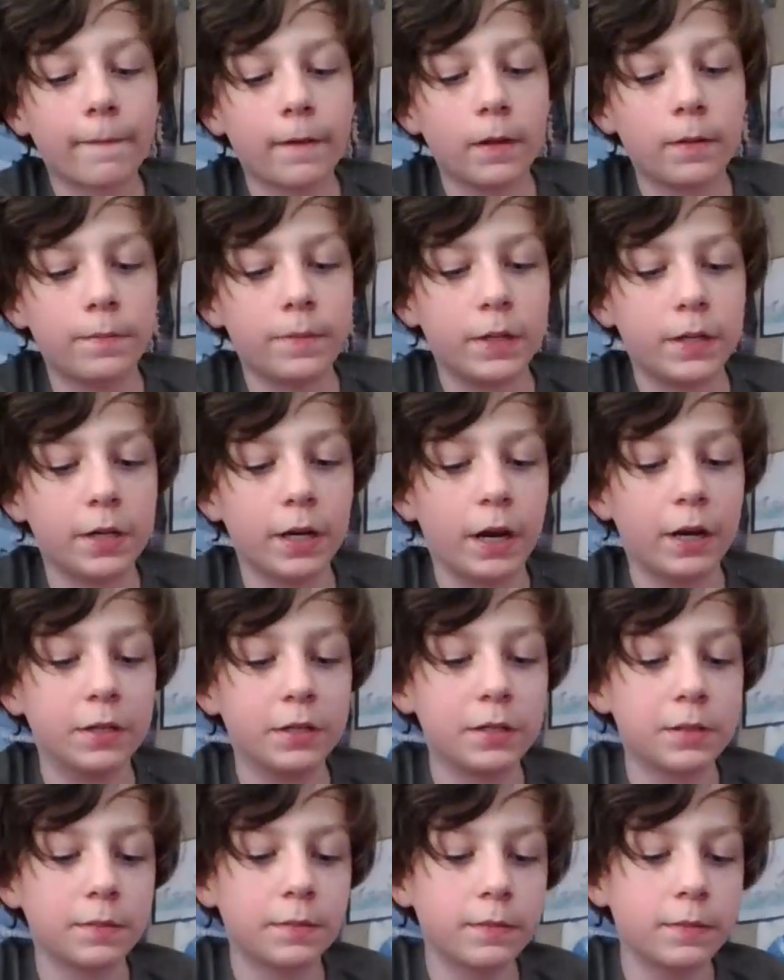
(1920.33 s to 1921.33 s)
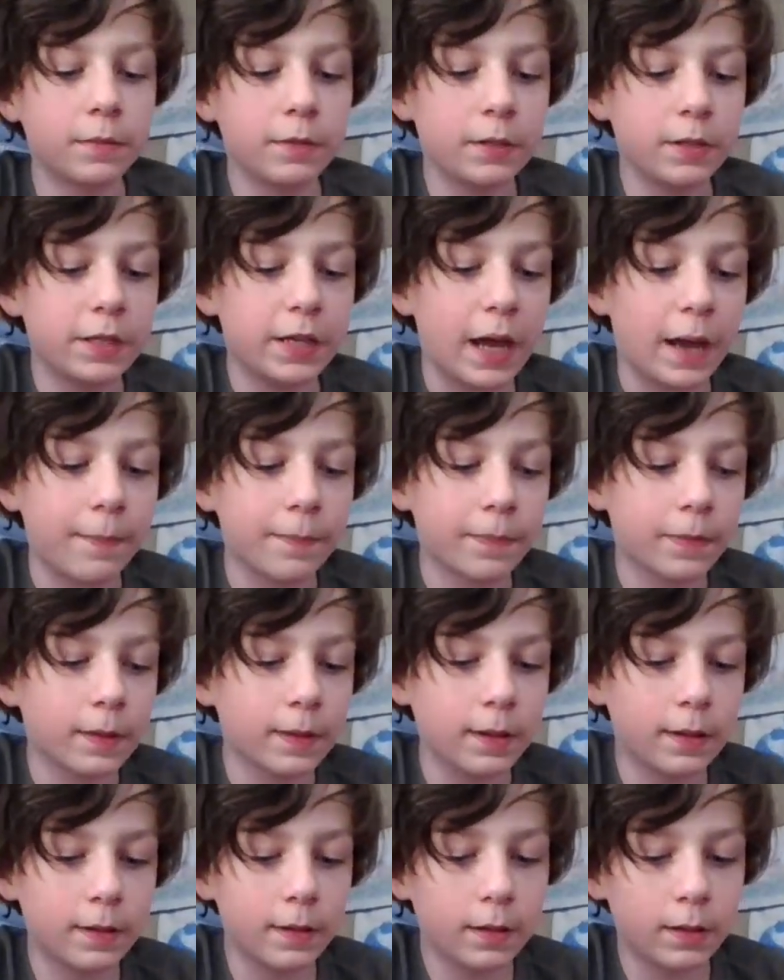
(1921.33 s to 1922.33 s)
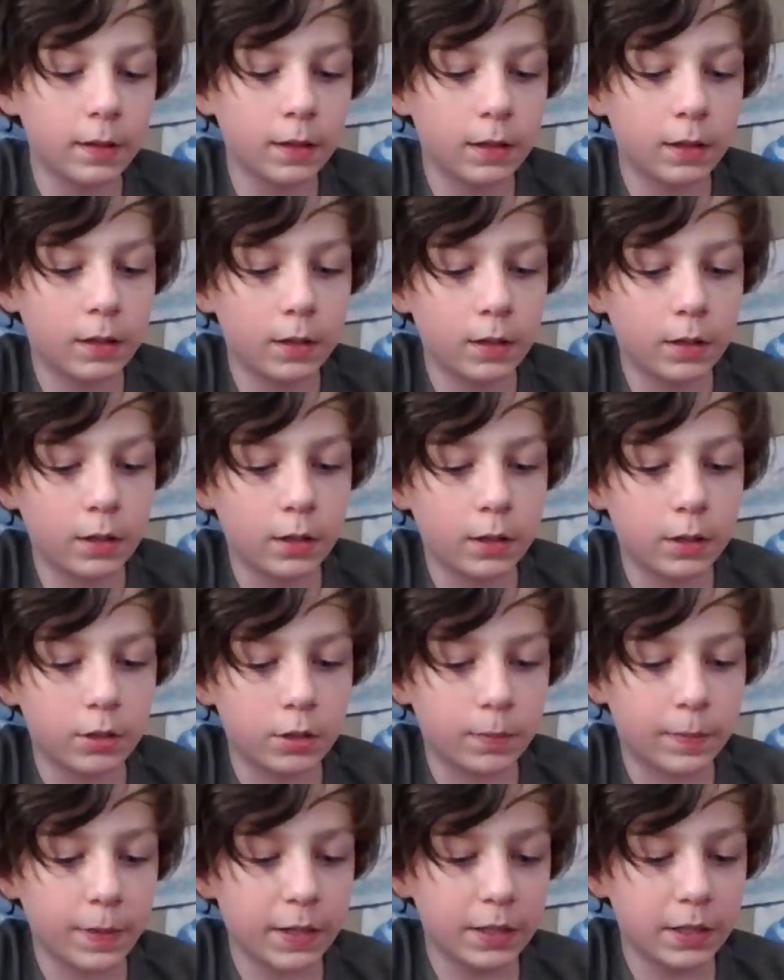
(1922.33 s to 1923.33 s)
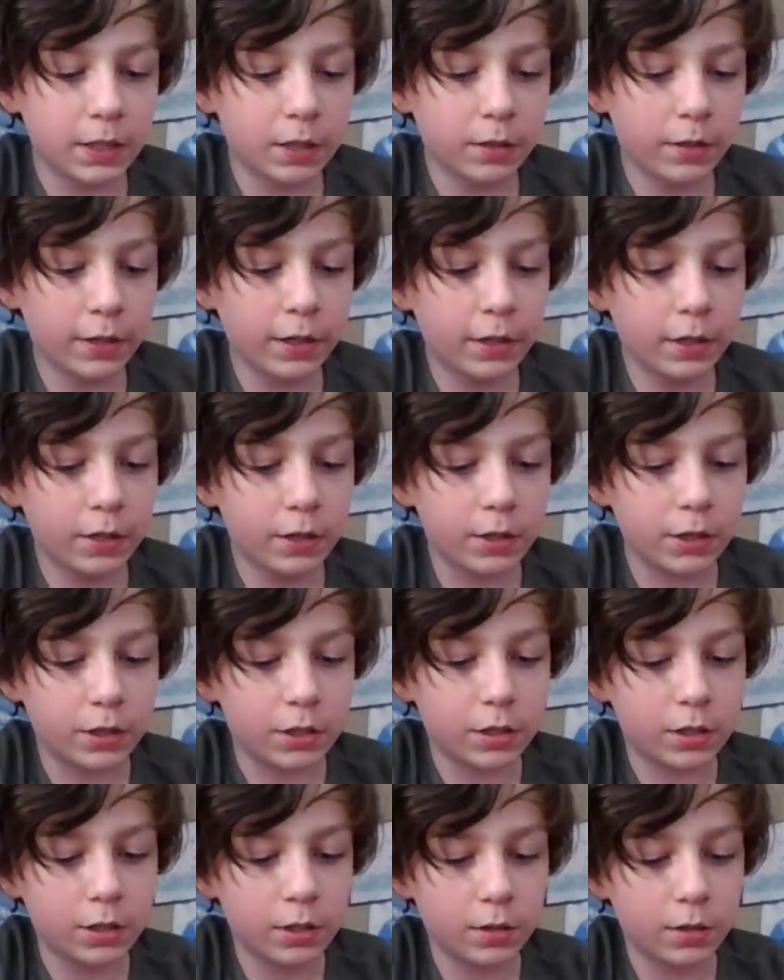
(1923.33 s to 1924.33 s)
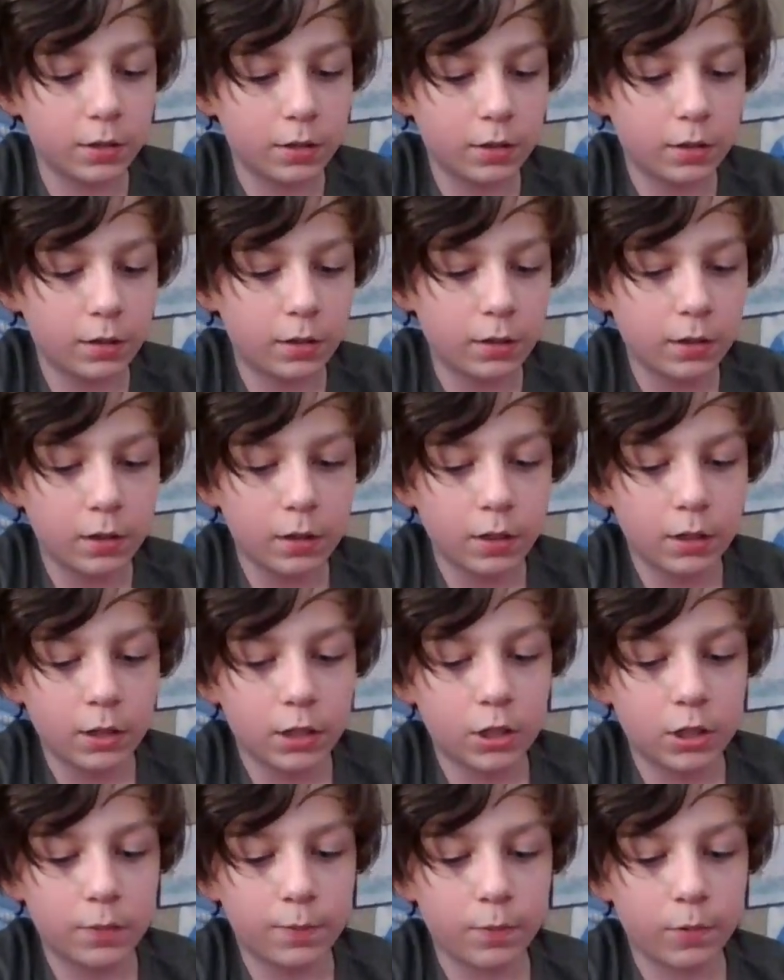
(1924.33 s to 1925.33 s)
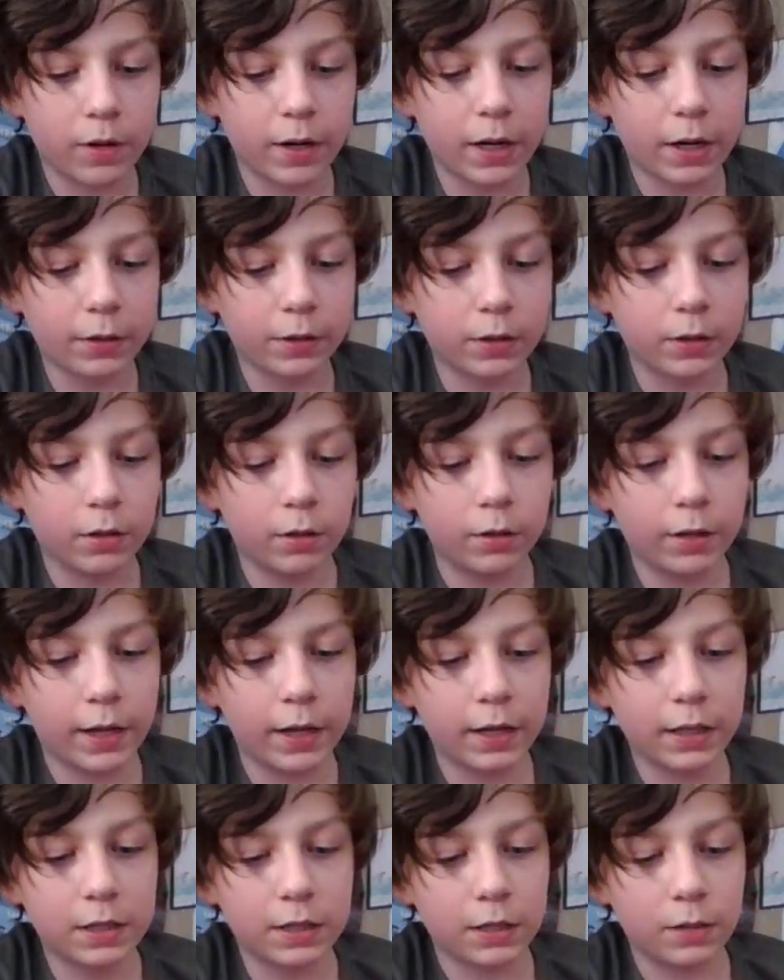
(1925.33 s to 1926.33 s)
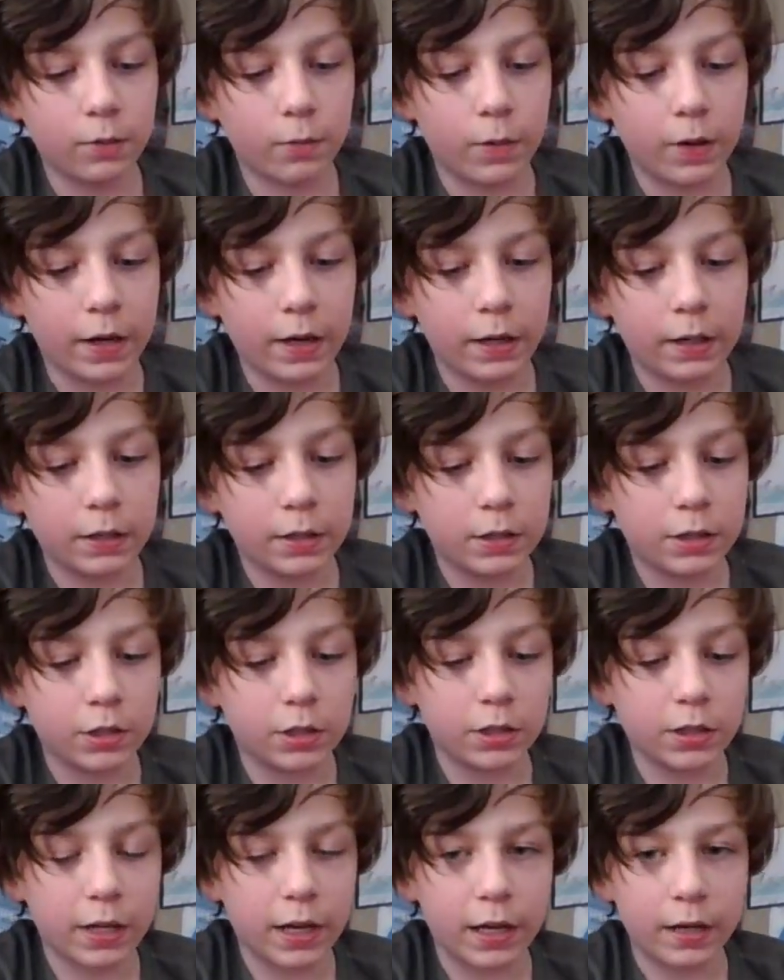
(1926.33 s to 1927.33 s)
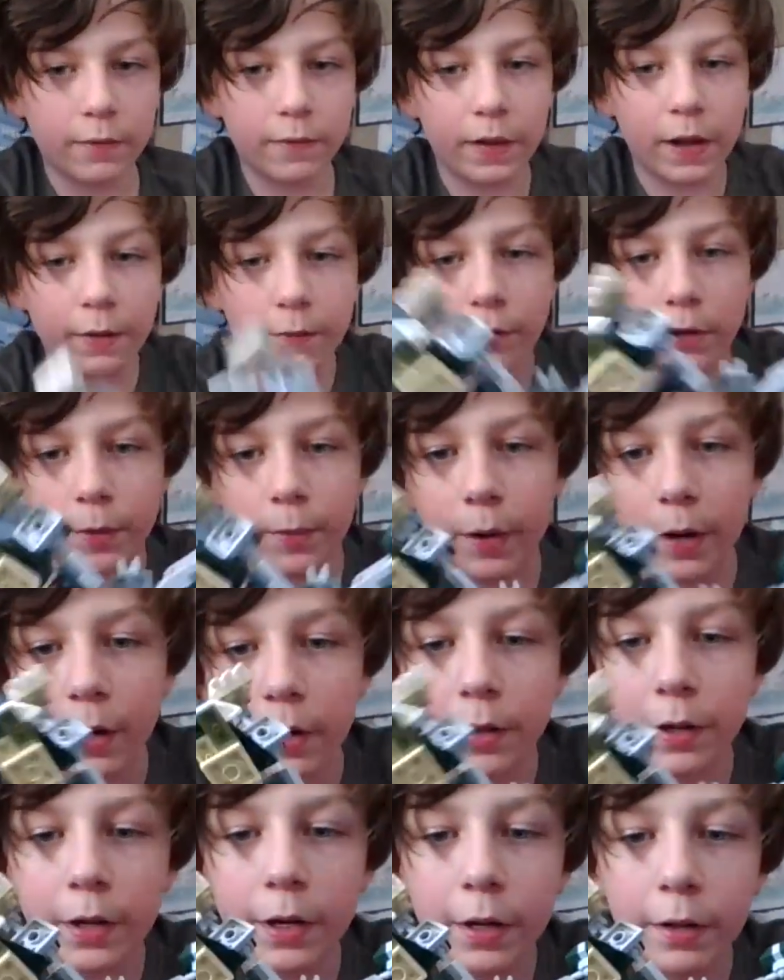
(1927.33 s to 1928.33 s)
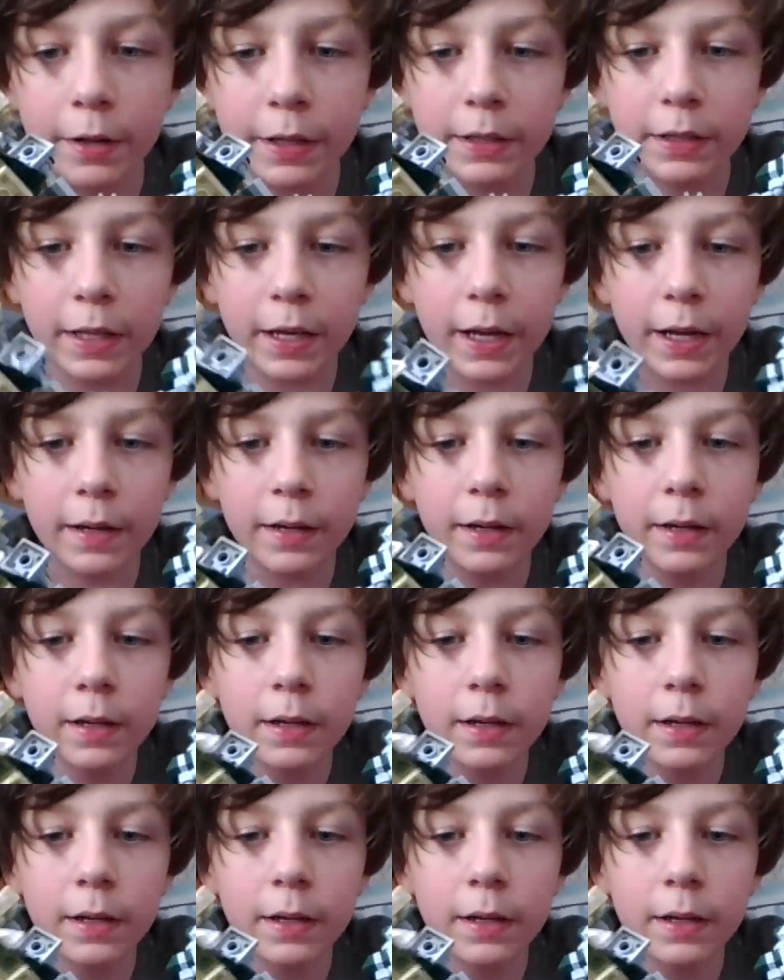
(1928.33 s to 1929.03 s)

Because, yeah. So basically, just spread out the legs and wings just kind of everywhere, like that.